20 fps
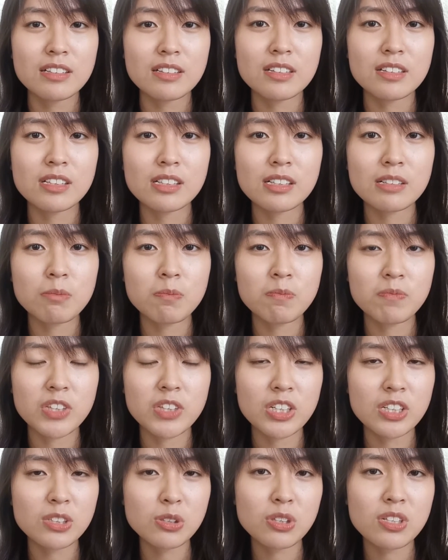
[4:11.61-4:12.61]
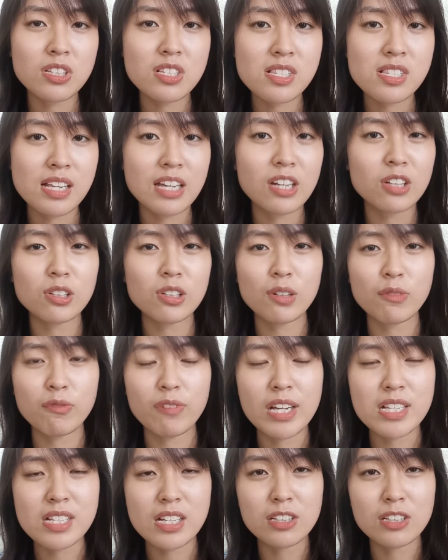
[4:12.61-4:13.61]
the dirt could stay on your
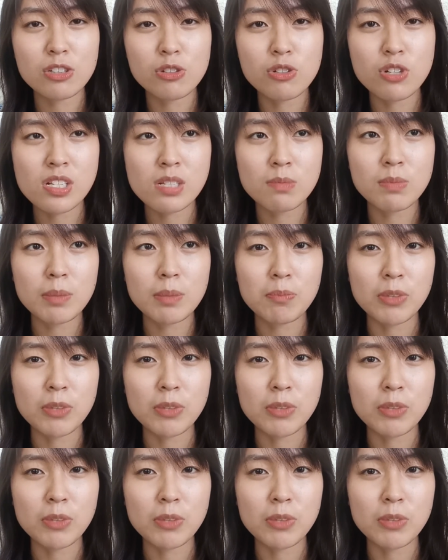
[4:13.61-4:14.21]
face and you would just be